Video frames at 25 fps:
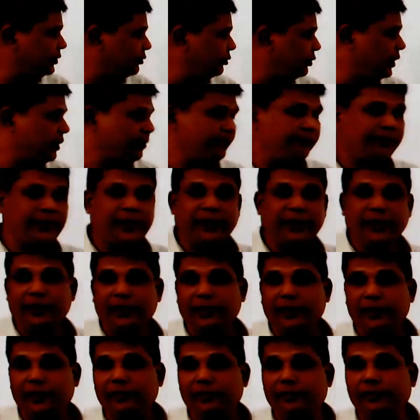We have been
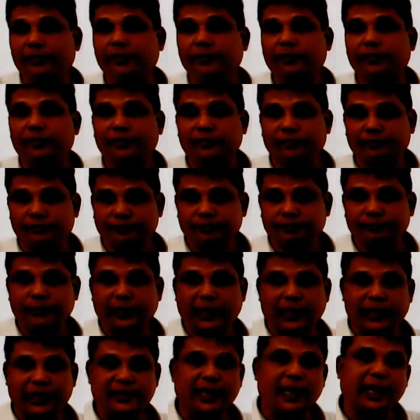
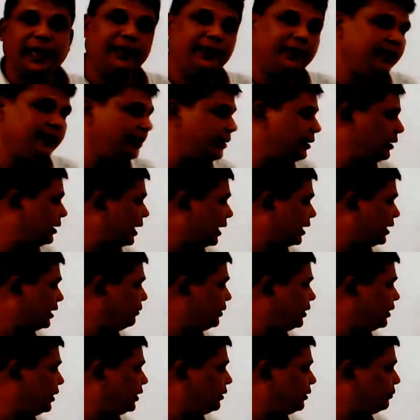assigned the
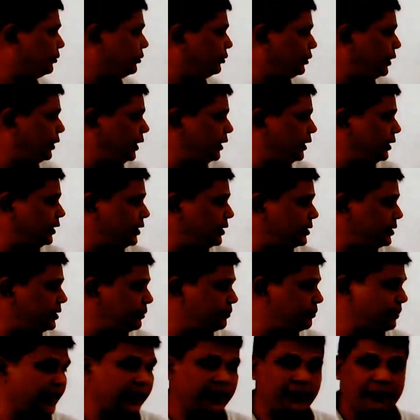activity of doing
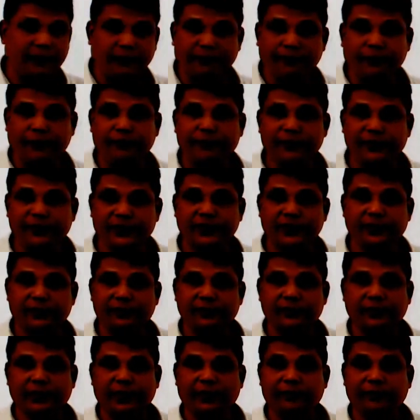this micro promotion,